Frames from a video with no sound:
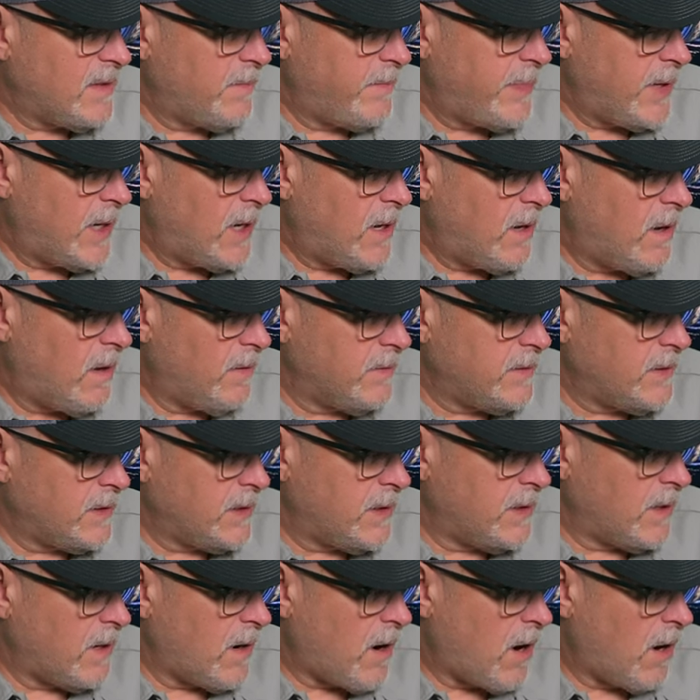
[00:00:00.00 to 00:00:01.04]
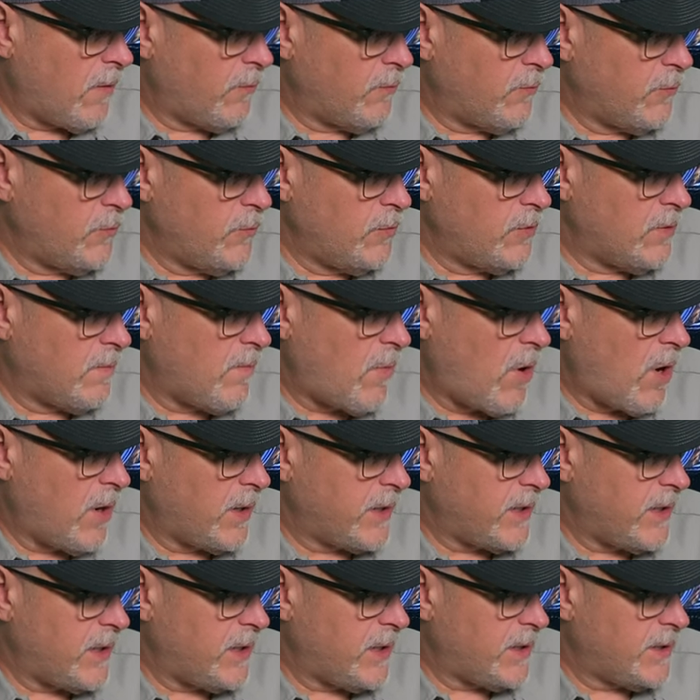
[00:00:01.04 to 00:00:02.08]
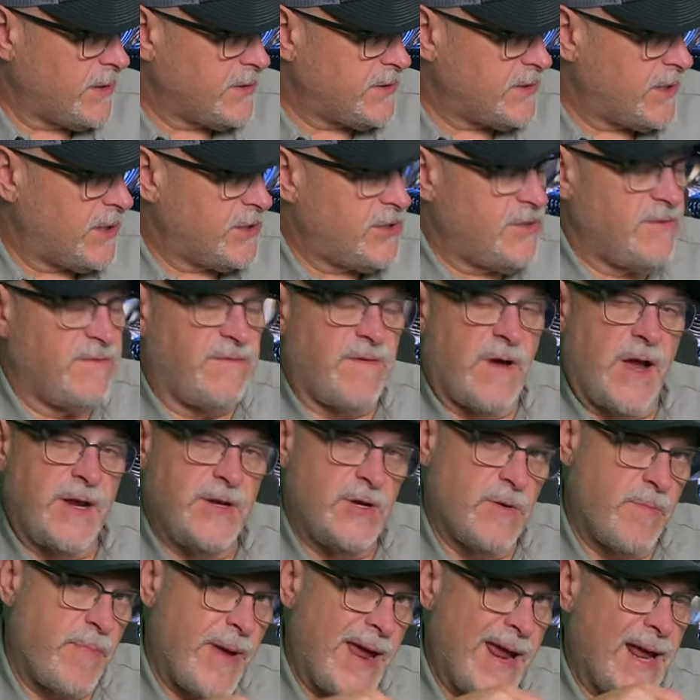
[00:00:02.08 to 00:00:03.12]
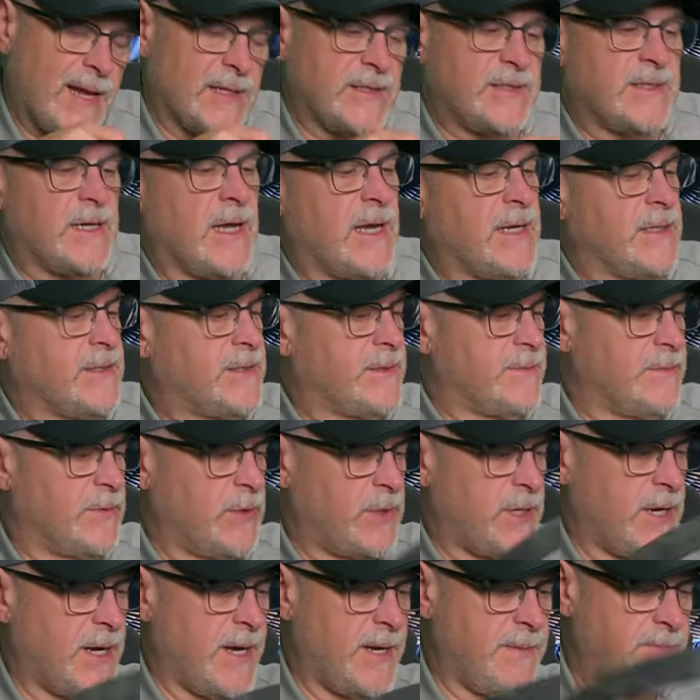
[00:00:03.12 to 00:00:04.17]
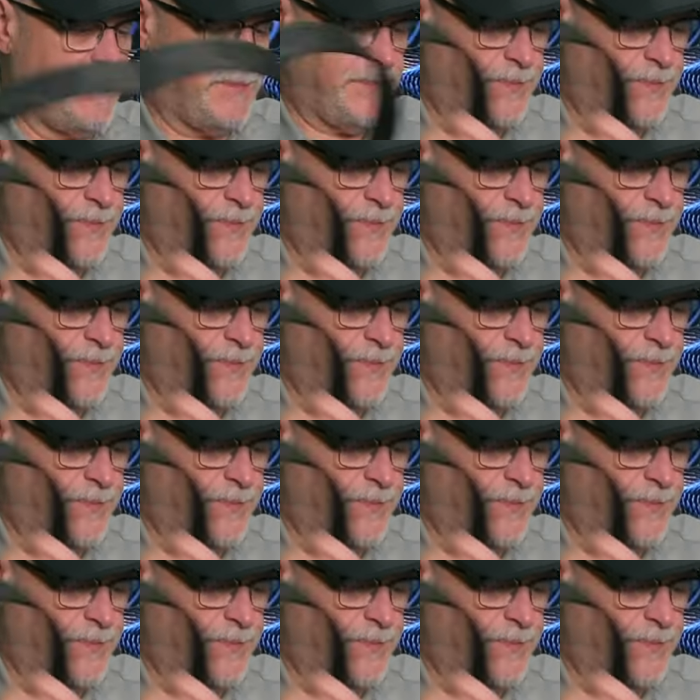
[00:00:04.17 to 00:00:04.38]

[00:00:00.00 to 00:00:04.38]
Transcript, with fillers: belt there are ruler markings that you find your pant size, okay?